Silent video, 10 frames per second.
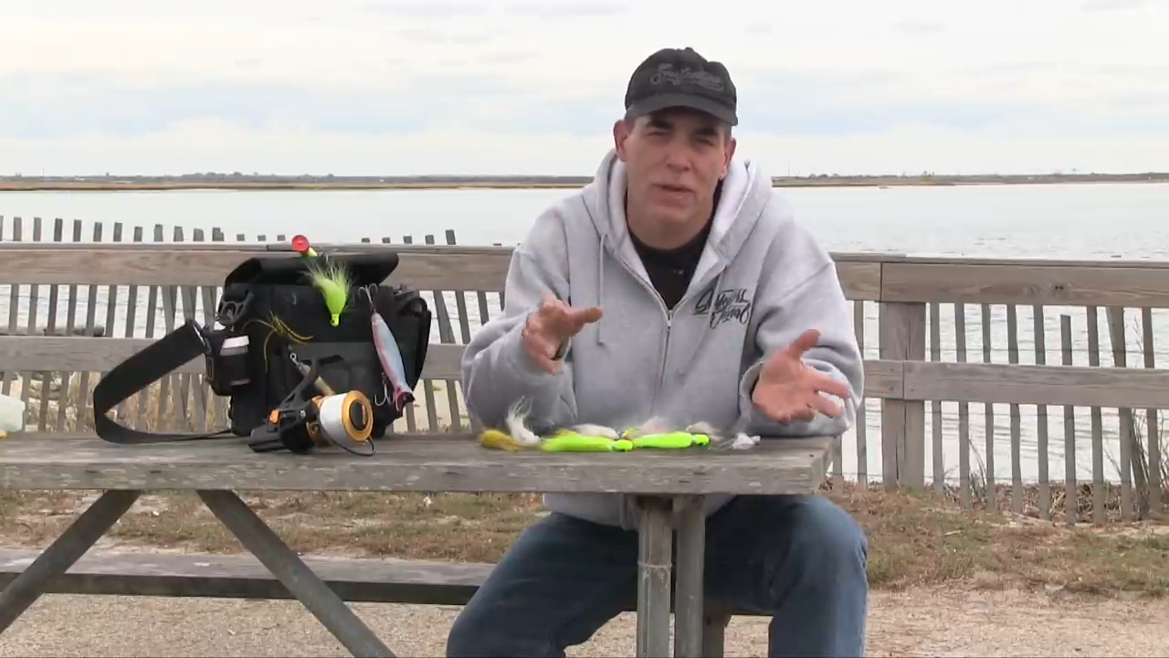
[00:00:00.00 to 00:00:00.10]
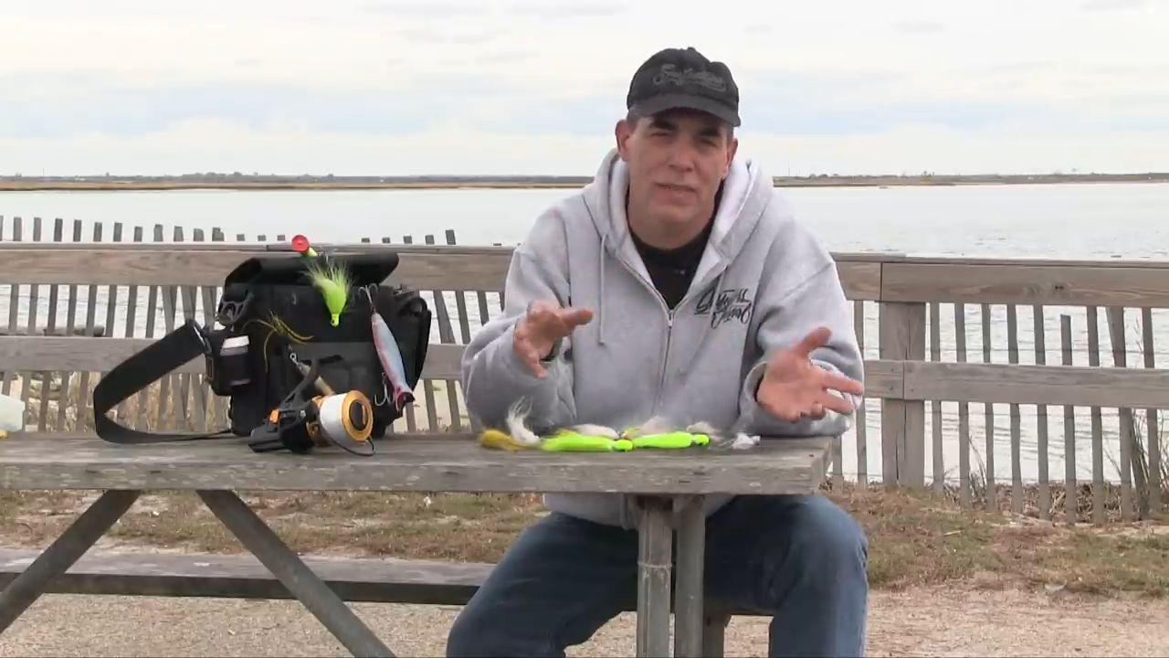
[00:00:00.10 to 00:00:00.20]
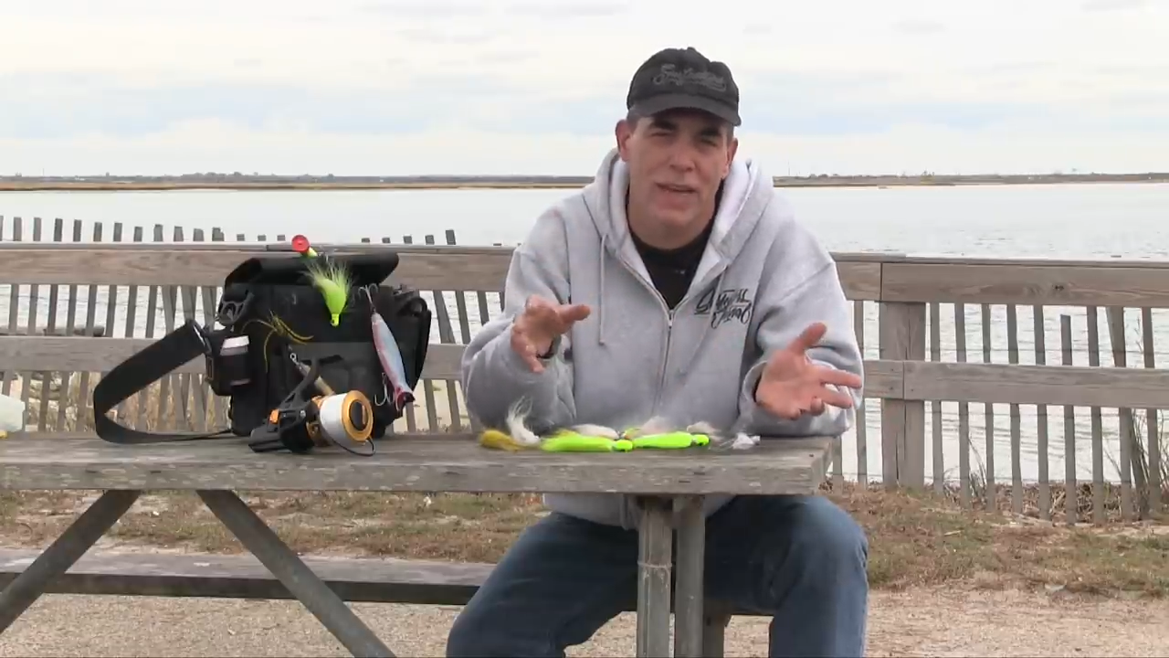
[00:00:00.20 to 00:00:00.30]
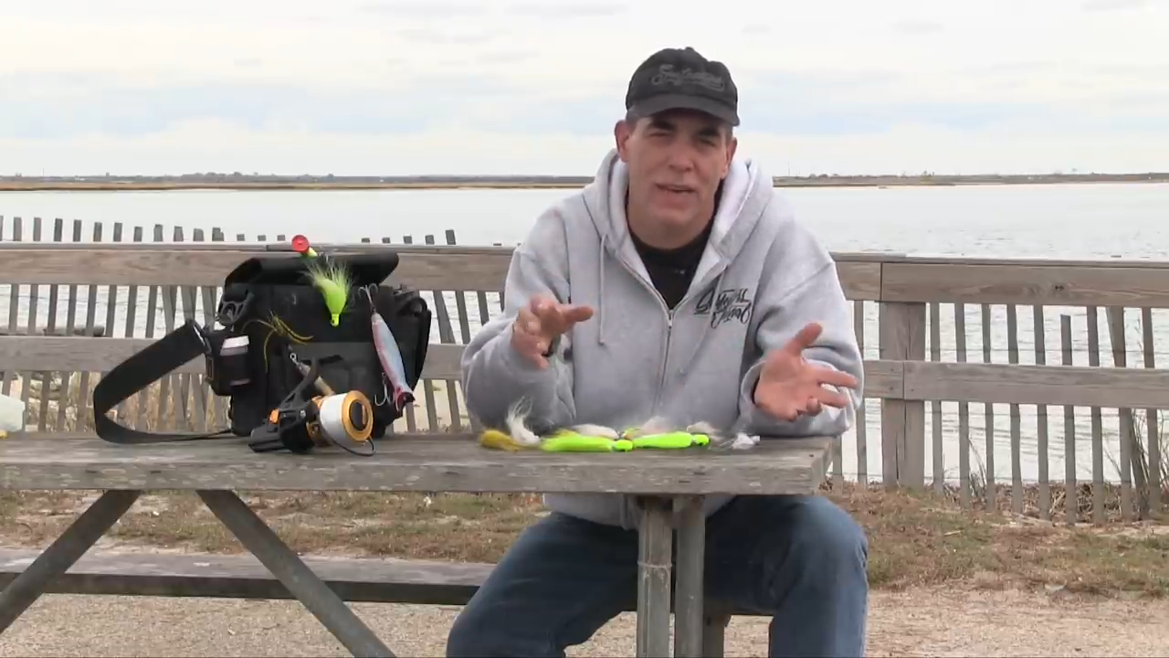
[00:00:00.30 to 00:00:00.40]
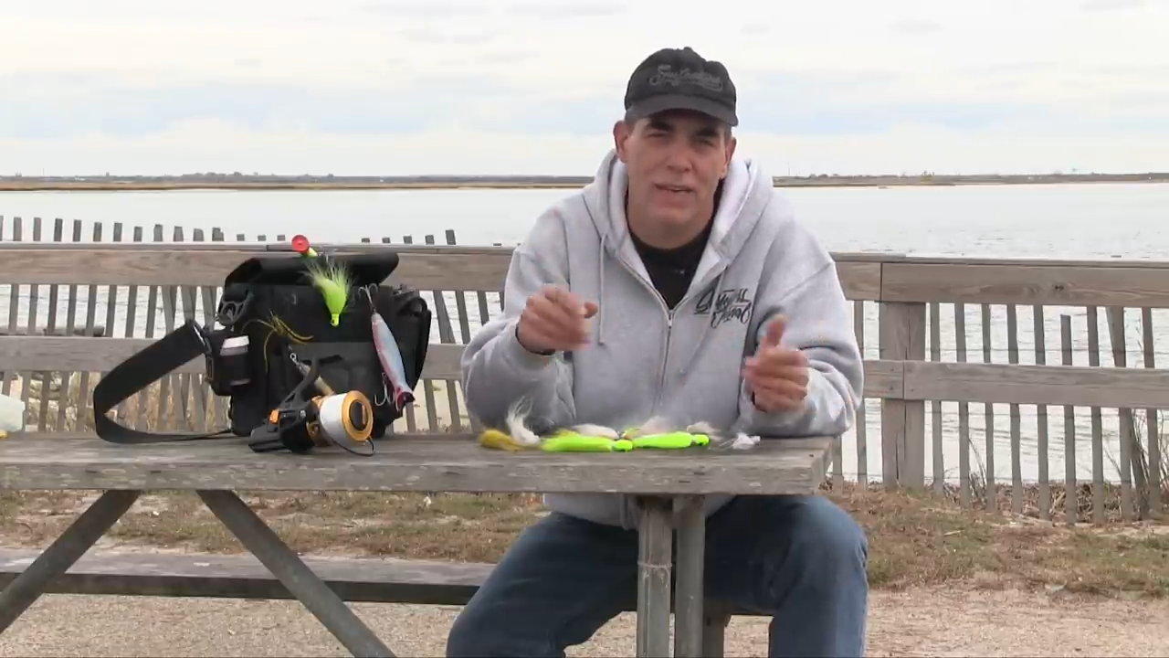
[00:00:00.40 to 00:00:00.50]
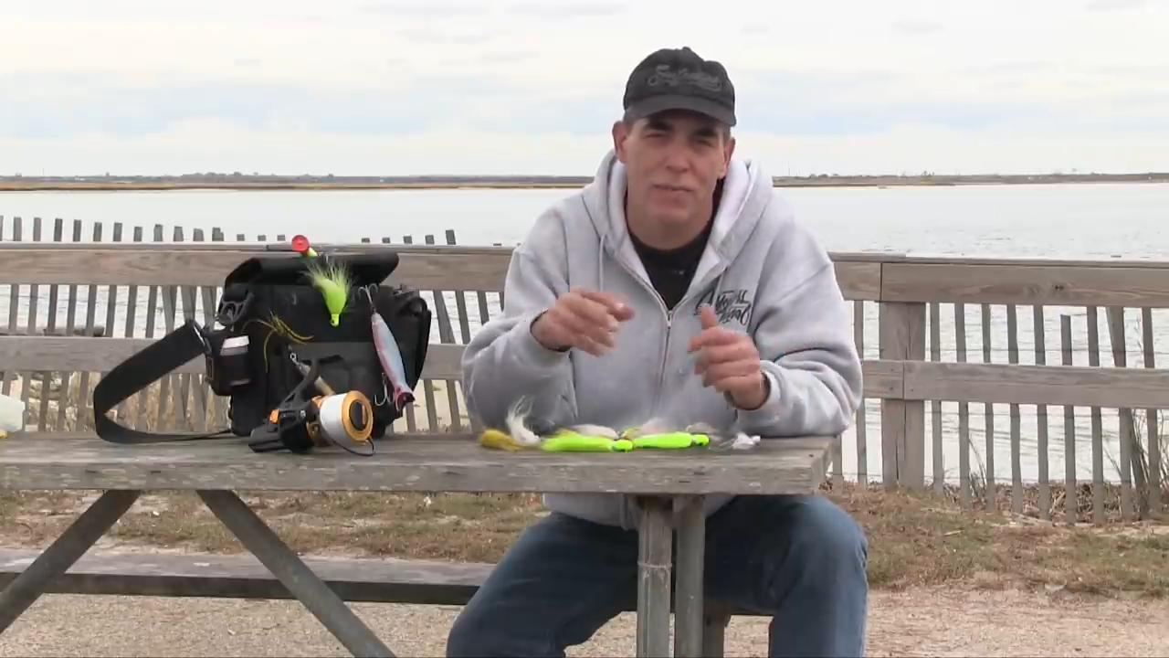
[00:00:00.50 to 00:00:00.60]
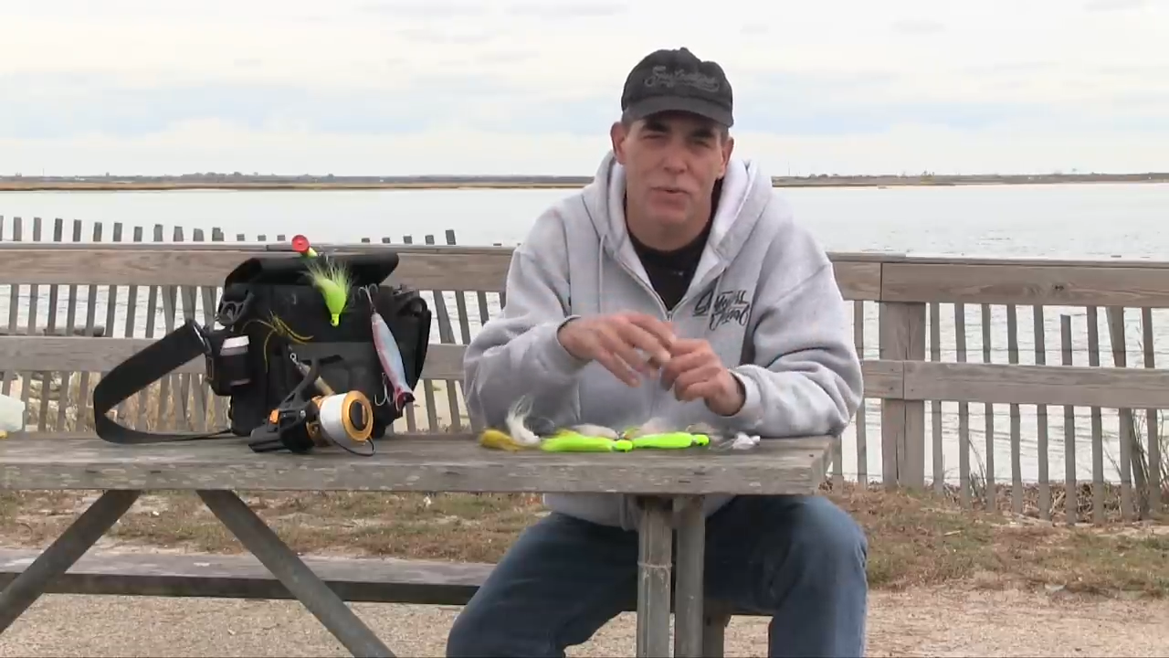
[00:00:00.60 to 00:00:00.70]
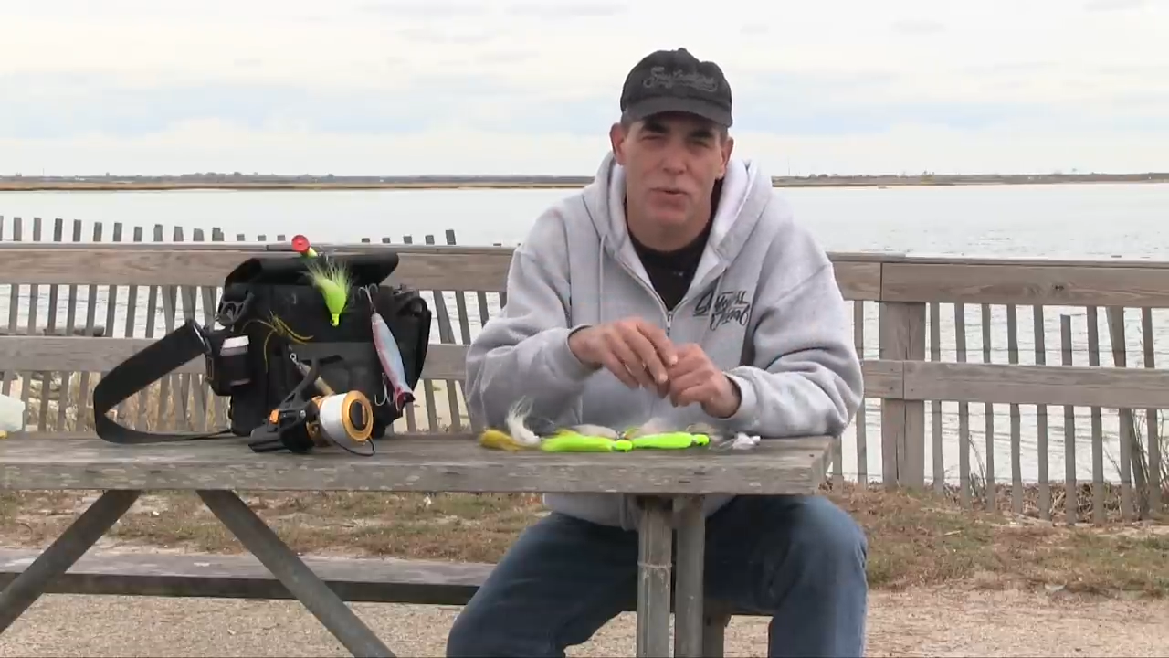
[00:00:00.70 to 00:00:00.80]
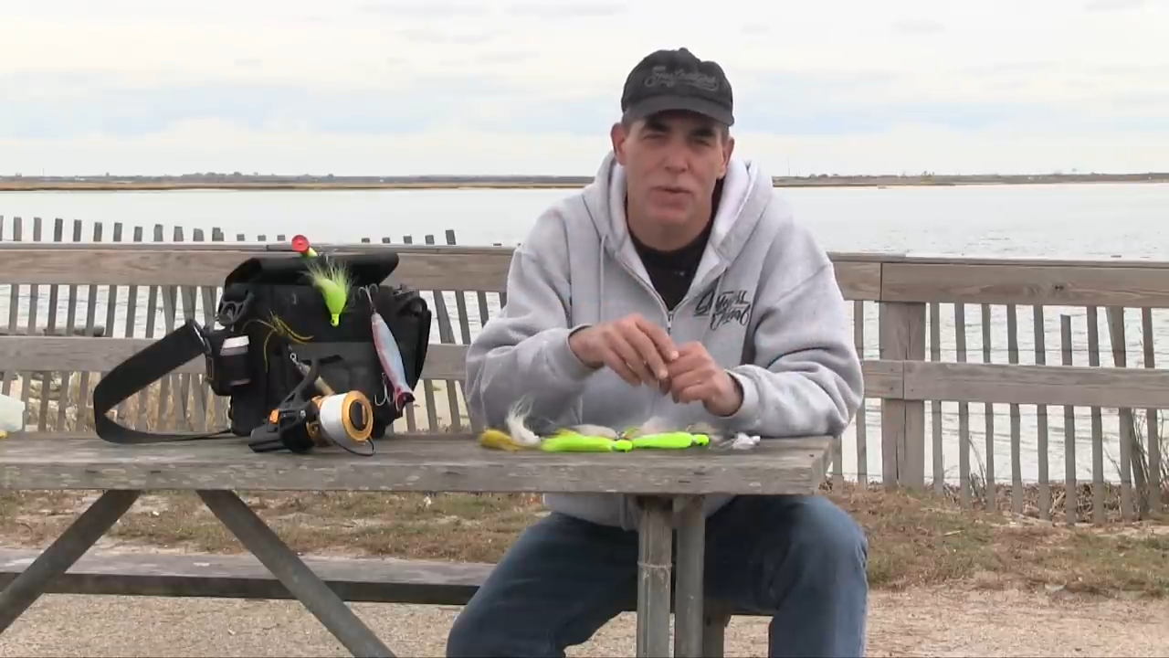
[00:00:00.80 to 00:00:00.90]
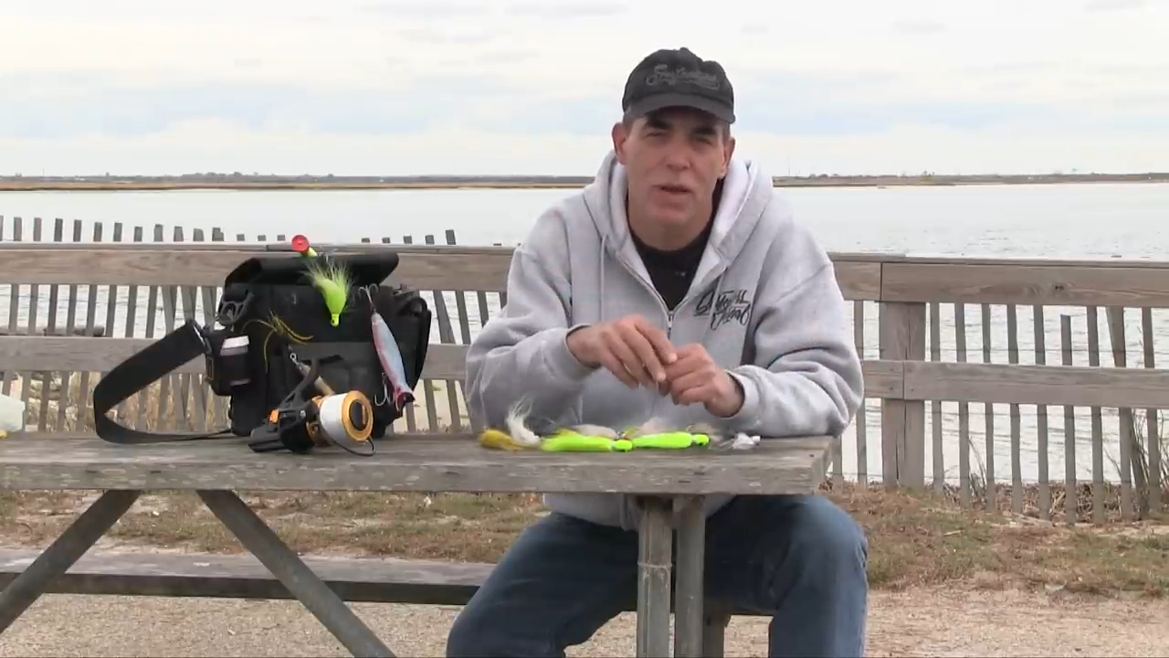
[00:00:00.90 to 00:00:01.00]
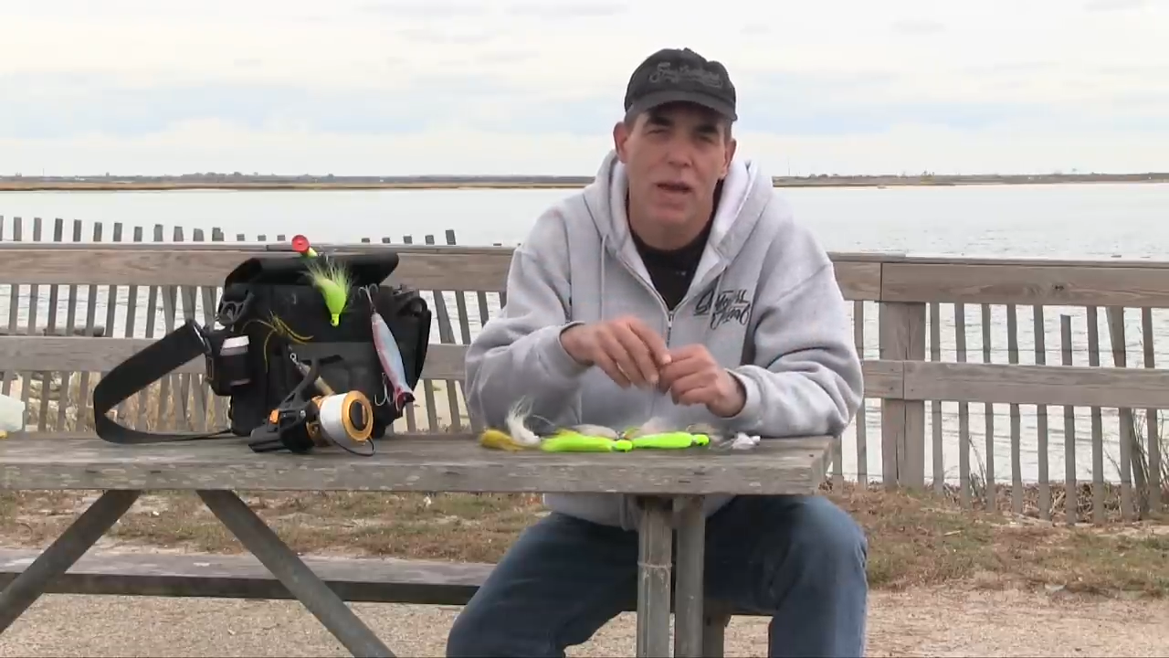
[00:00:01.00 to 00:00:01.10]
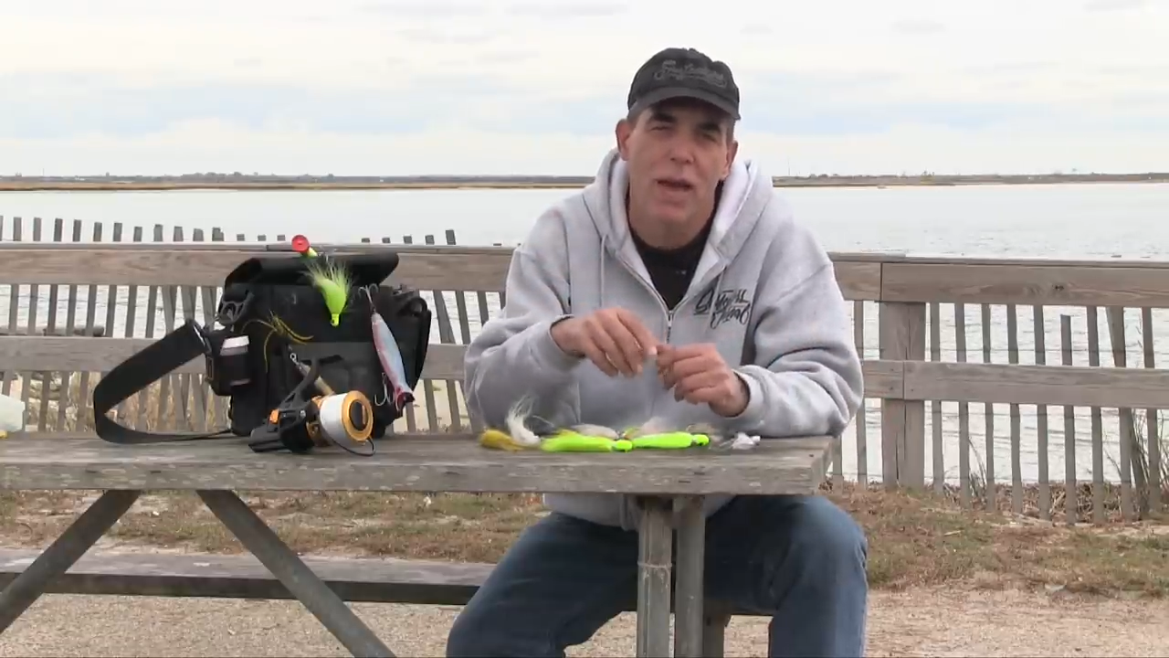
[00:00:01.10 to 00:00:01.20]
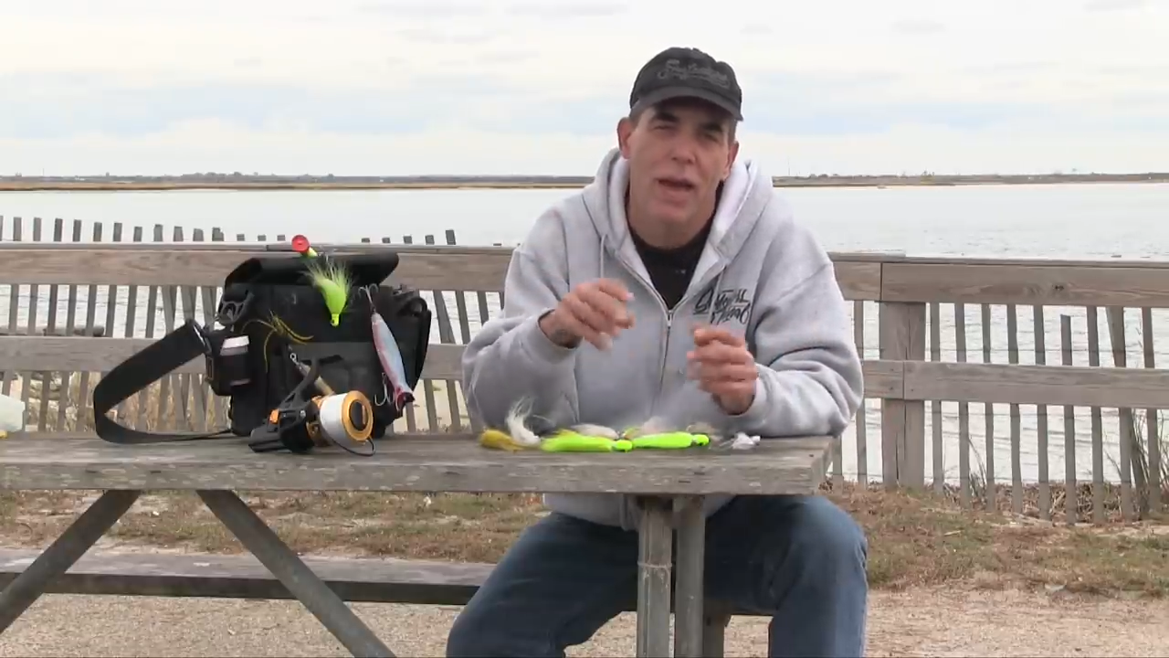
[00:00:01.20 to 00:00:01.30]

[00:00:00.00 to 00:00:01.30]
what exactly I'm doing.